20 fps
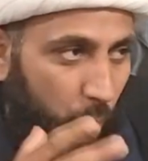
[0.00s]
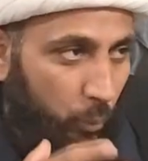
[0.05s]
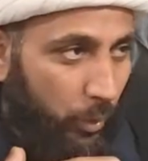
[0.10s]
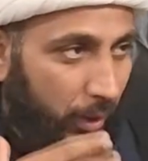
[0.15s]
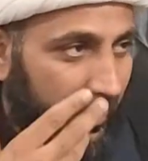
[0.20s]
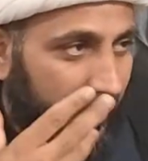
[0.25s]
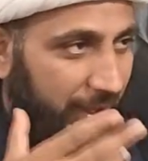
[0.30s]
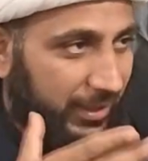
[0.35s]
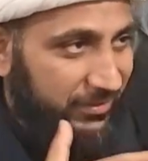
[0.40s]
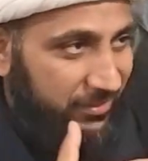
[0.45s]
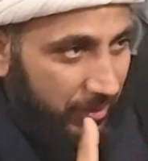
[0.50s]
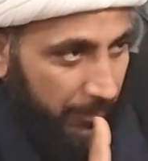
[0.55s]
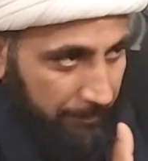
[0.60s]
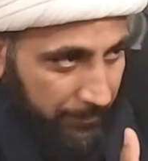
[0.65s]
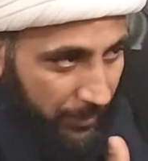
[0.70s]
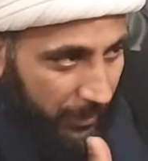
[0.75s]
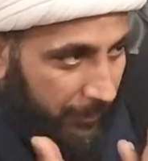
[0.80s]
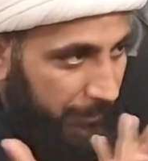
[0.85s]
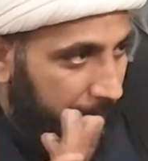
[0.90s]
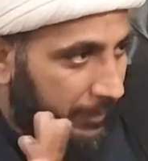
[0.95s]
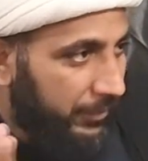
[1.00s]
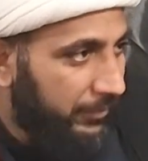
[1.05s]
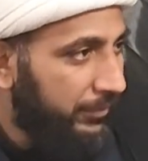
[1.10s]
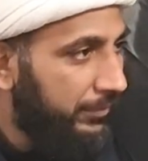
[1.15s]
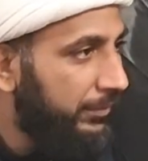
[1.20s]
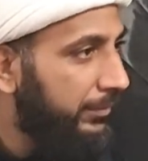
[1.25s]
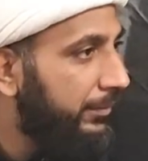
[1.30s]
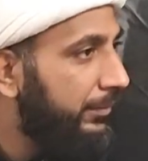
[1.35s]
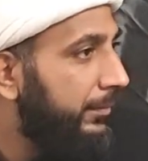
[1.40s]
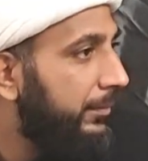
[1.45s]
What is the
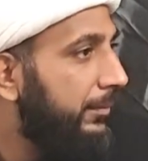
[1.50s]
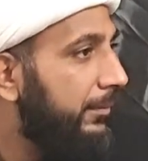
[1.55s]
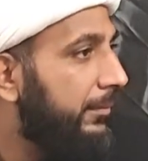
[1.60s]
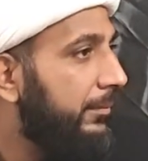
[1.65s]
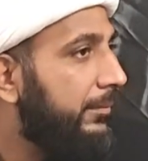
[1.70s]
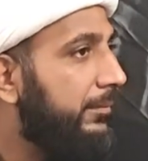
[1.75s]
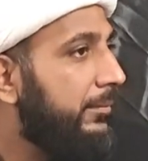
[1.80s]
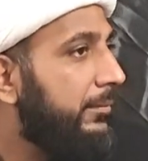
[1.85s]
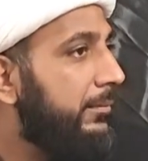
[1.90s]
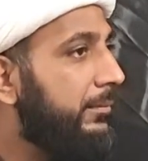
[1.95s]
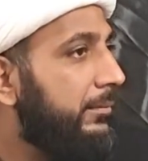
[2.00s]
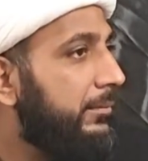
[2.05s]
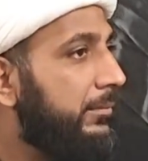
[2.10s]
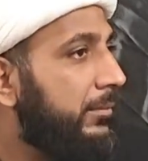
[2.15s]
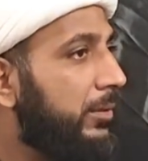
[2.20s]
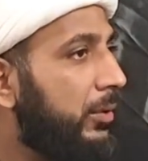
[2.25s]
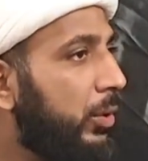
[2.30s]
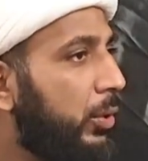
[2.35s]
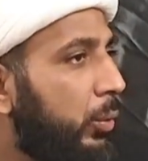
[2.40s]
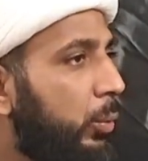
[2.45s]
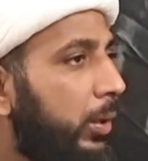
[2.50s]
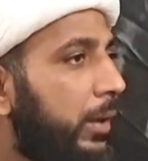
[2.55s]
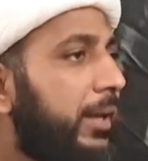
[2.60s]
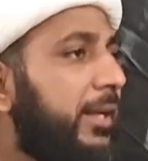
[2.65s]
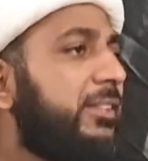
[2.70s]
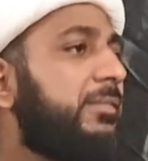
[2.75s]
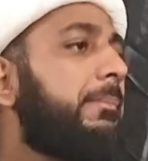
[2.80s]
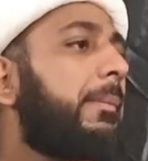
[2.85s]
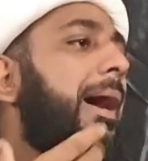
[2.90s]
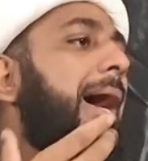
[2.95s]
purpose? What
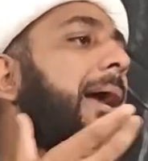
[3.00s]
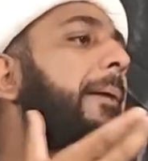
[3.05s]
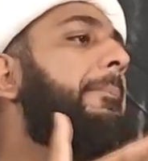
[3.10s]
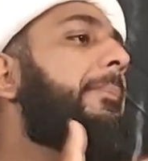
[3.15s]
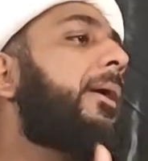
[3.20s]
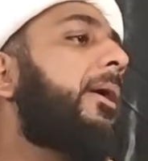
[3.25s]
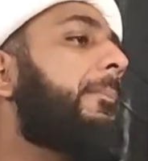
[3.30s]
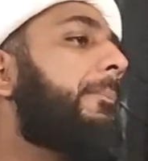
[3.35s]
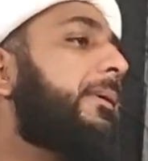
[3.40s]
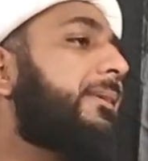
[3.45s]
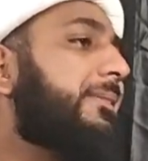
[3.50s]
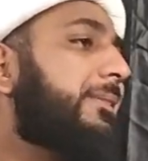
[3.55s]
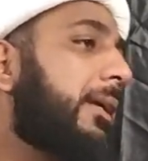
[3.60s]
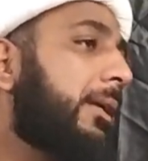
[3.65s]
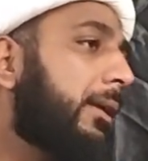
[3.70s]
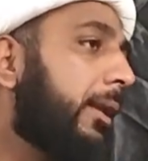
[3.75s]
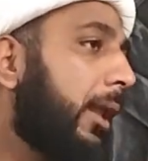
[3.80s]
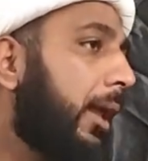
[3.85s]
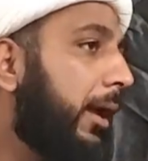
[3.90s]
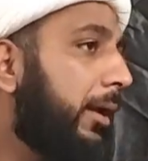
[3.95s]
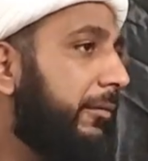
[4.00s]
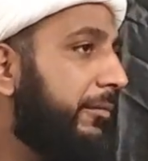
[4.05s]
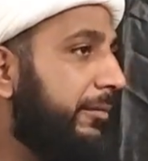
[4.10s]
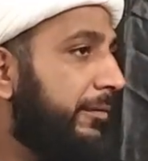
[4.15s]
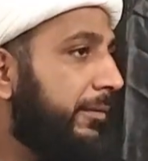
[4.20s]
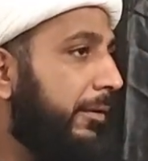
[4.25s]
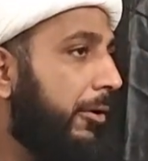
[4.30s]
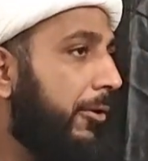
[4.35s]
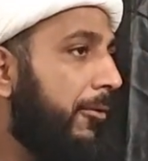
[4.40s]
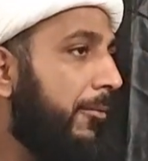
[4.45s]
is my purpose in life?
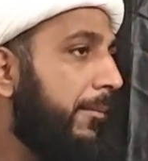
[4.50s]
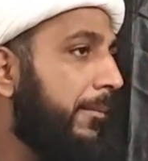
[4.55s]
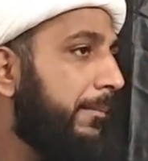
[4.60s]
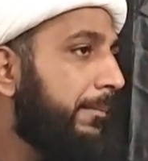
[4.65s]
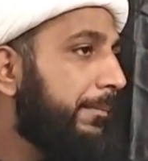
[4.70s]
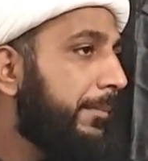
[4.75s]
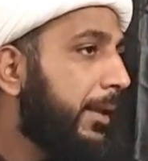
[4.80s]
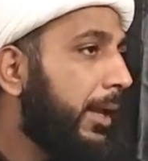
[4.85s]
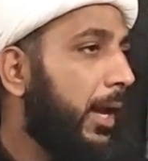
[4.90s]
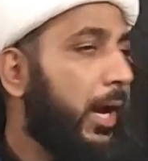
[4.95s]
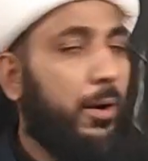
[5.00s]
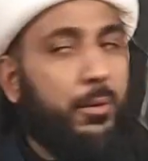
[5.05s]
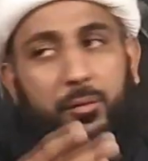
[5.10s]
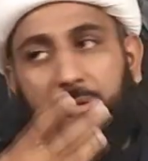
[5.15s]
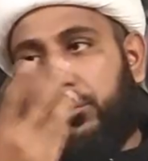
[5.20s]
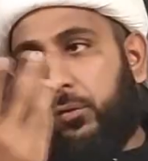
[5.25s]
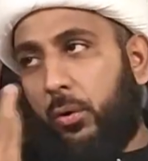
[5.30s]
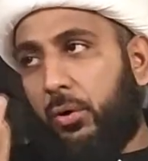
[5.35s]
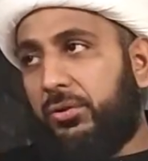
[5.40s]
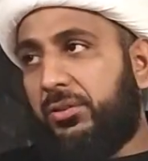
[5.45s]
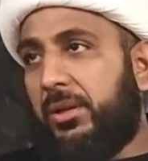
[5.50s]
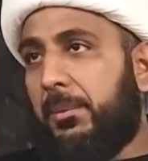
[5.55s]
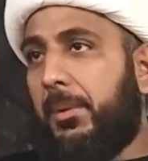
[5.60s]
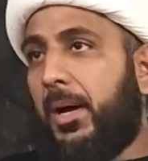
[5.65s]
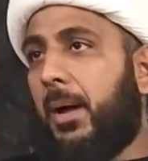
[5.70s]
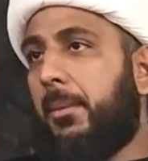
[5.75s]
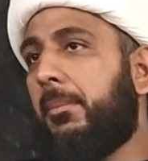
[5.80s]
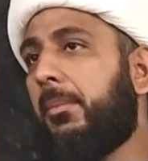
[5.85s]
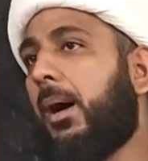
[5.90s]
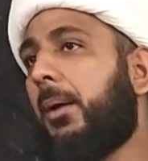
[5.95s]
Our fourth
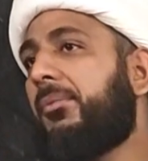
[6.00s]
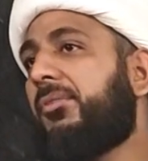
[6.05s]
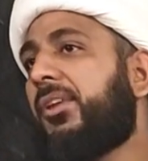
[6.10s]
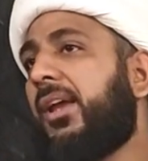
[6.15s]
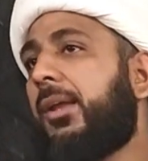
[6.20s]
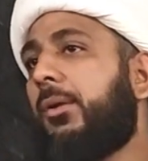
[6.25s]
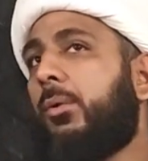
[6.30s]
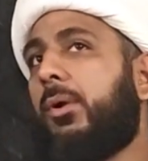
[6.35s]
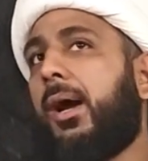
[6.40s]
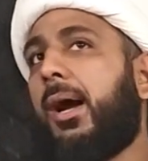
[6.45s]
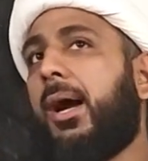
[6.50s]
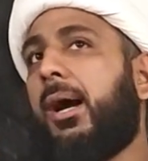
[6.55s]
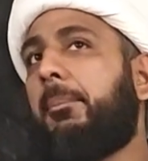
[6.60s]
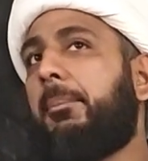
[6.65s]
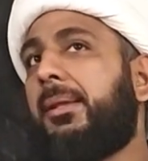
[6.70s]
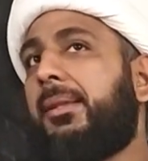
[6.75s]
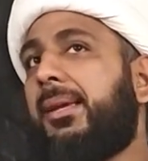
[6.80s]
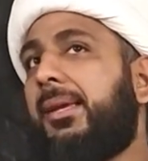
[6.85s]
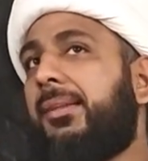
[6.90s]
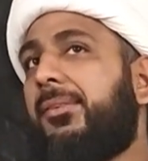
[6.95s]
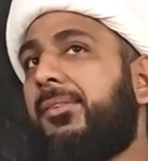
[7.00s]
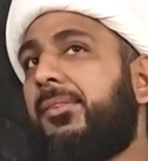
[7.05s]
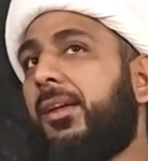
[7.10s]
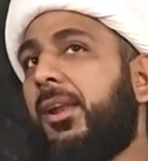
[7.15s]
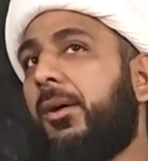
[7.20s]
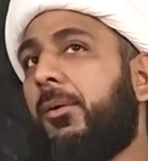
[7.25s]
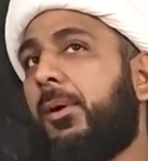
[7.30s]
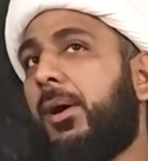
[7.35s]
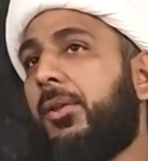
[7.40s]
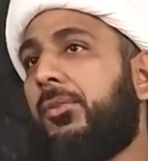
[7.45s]
Imam, Imam Zainul Abidin,
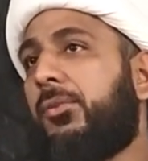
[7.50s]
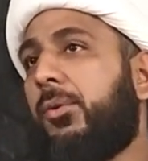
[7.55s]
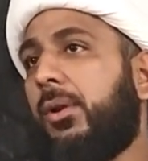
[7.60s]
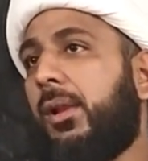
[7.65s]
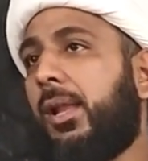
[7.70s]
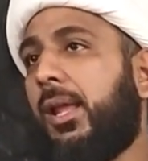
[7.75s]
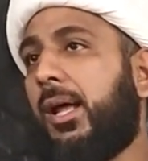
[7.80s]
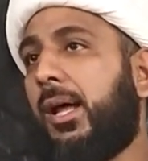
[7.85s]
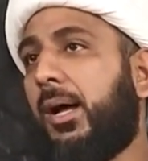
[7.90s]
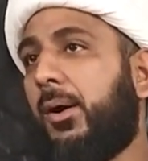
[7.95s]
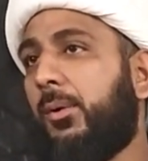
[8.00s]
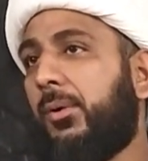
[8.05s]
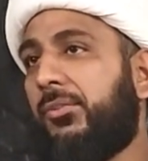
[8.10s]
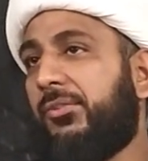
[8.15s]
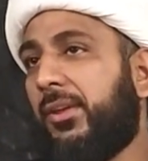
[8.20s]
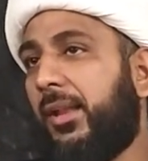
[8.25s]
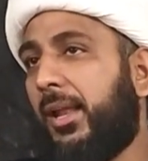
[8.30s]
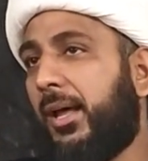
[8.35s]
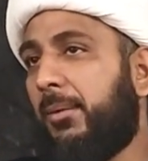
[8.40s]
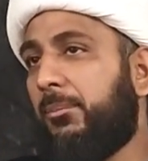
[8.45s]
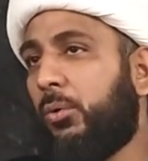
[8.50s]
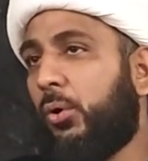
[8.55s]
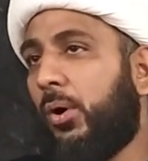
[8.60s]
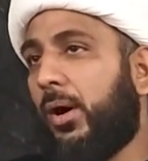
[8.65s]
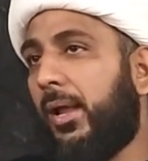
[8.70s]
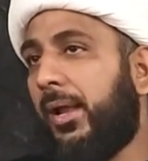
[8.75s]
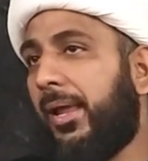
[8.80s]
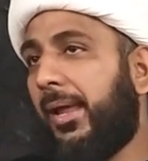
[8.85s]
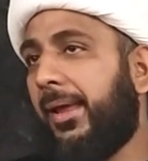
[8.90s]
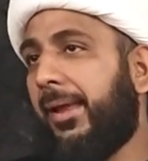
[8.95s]
salawatullah wa salamu
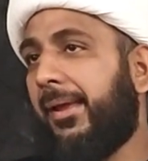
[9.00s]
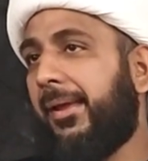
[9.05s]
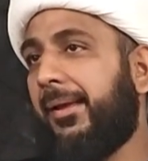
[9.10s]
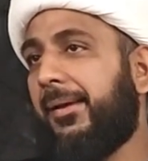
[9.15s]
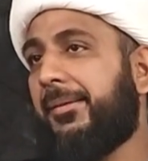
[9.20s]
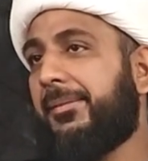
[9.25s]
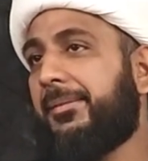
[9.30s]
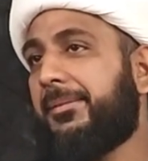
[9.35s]
alayhi.